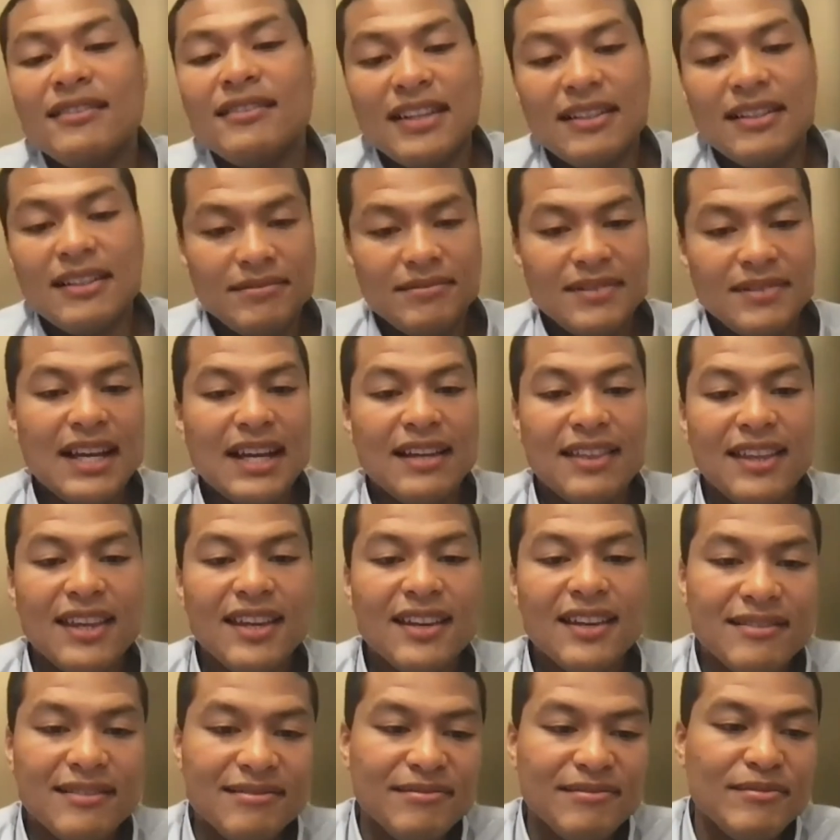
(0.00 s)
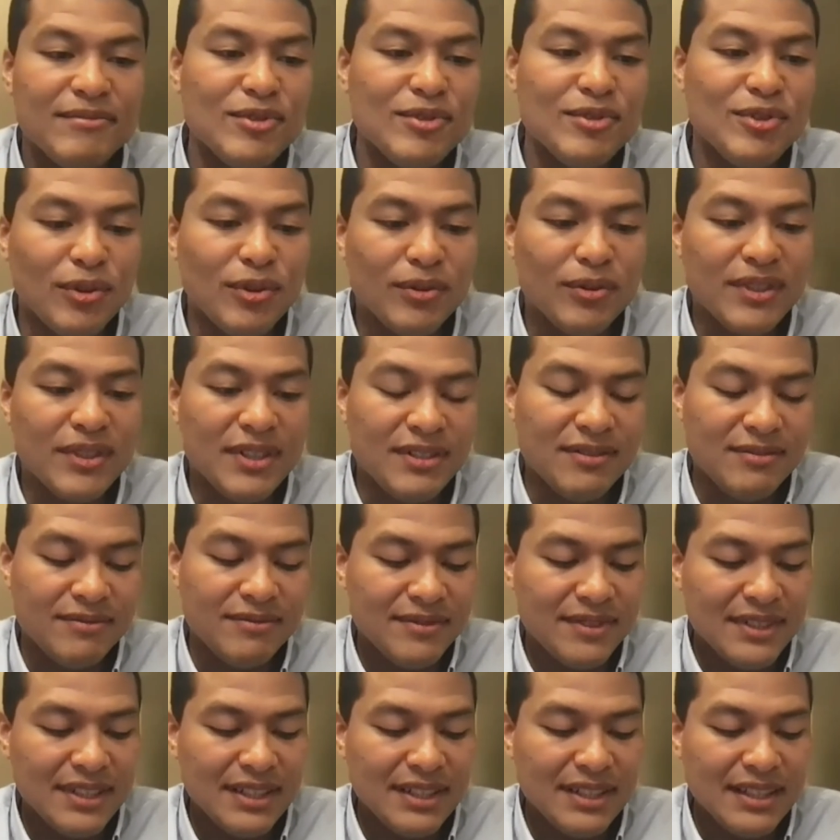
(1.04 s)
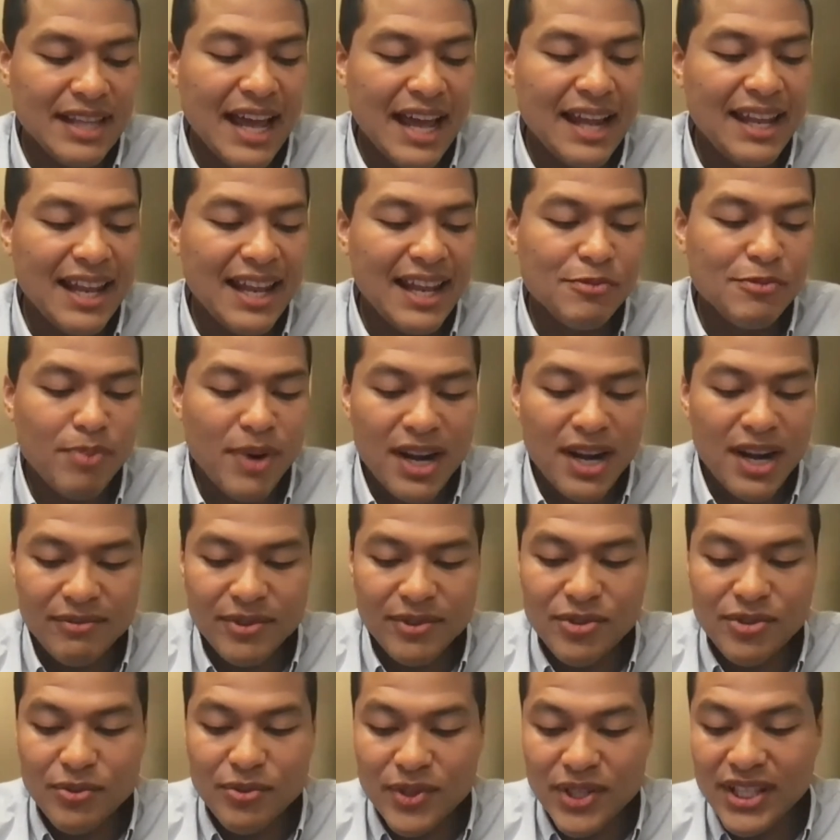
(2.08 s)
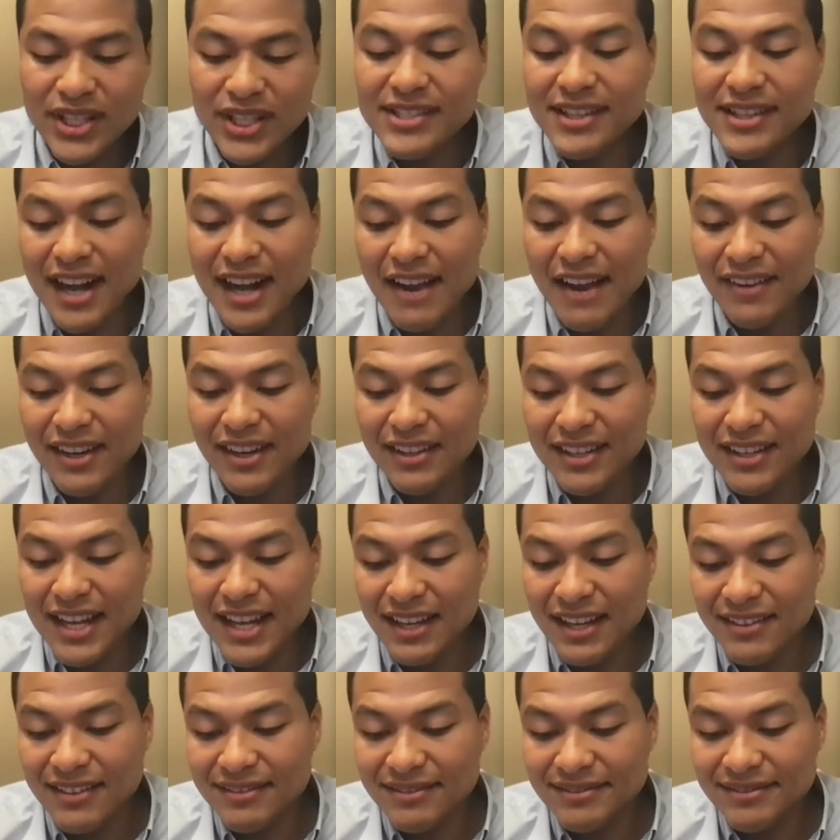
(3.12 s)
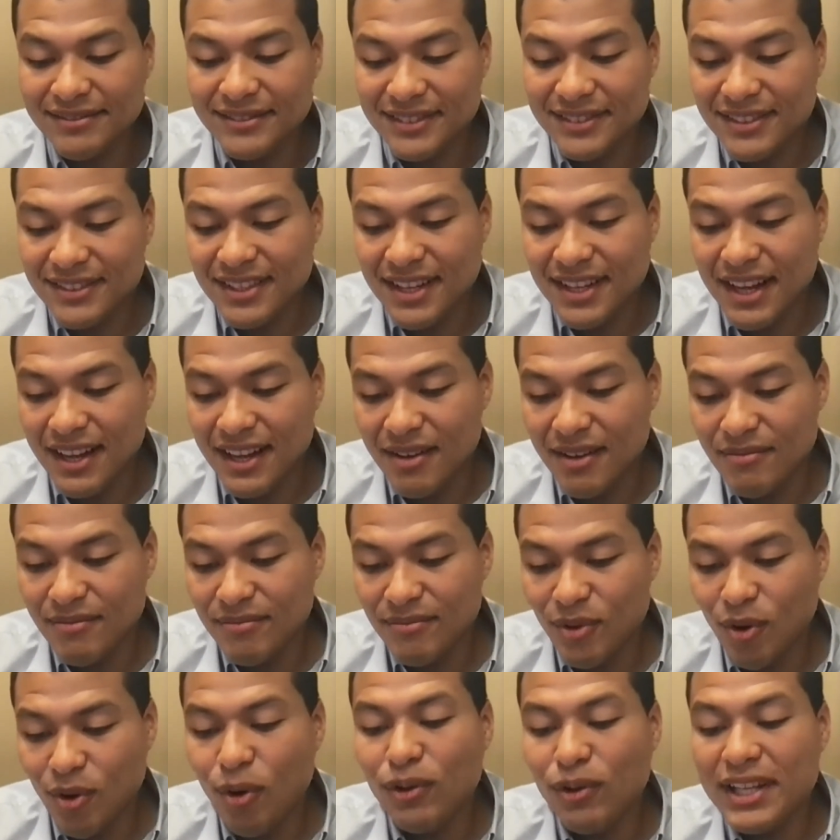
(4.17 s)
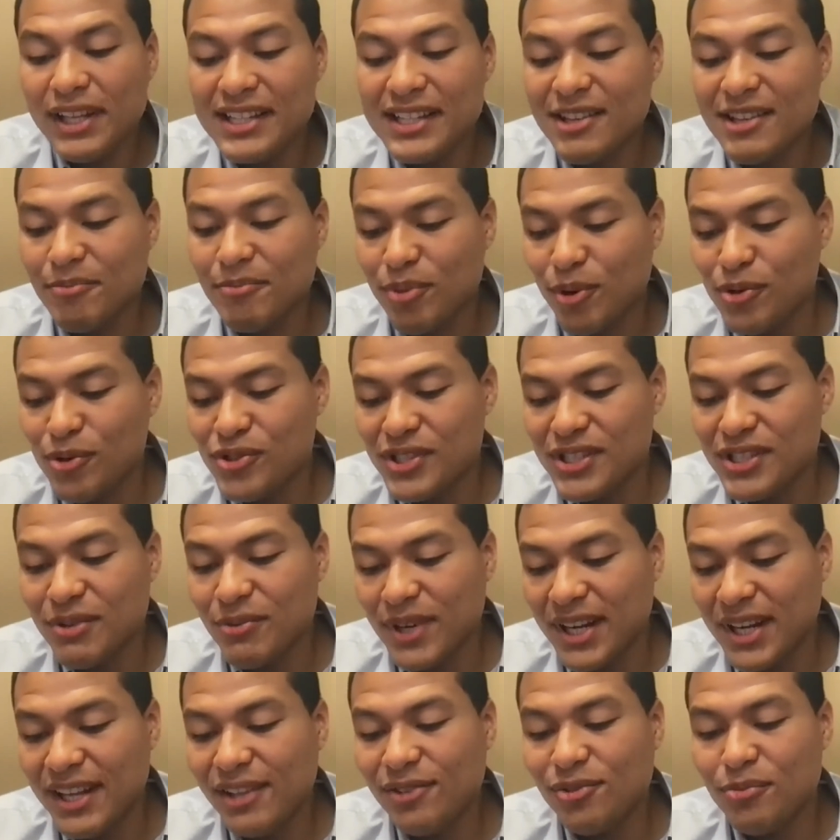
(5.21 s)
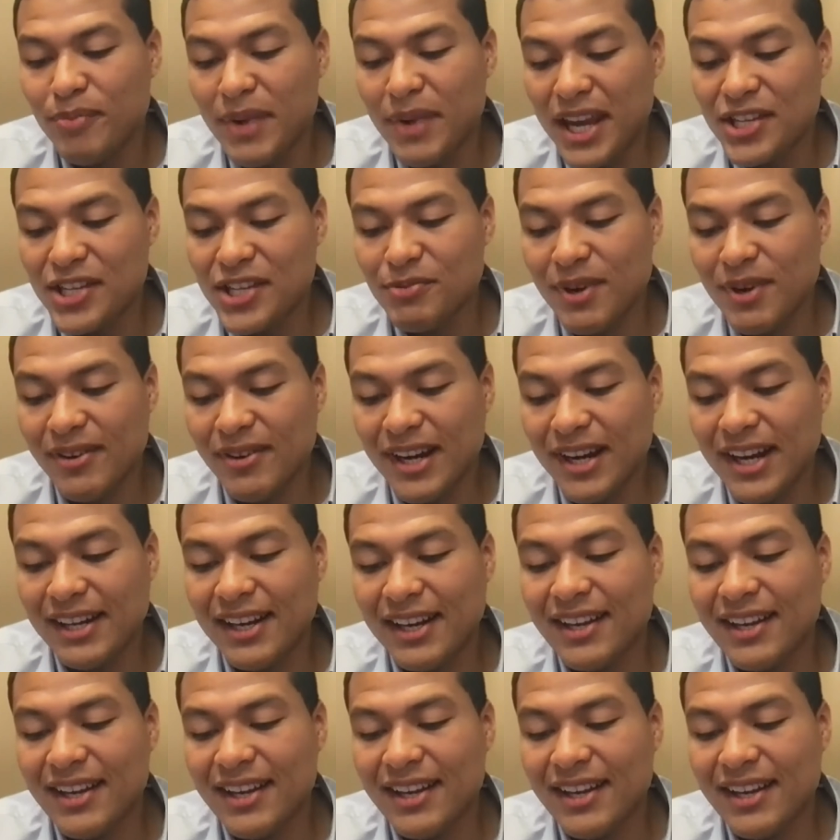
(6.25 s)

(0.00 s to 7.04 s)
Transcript: And I think, in that last part, when you were describing like all these approaches that we need to benchmark, right?